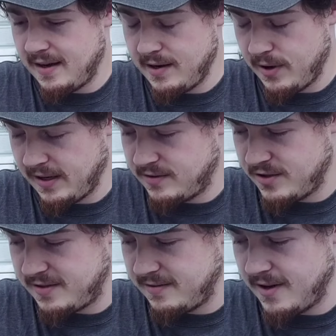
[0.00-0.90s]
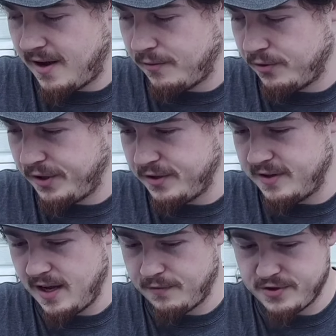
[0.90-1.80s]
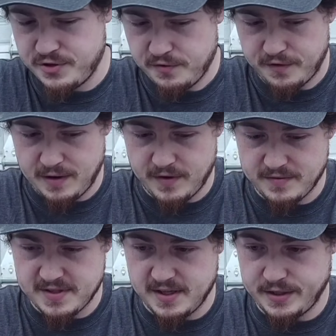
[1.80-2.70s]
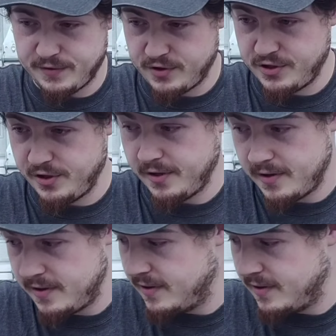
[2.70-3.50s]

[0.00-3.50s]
anyway, just not a really good day for shooting 5.56 for sure.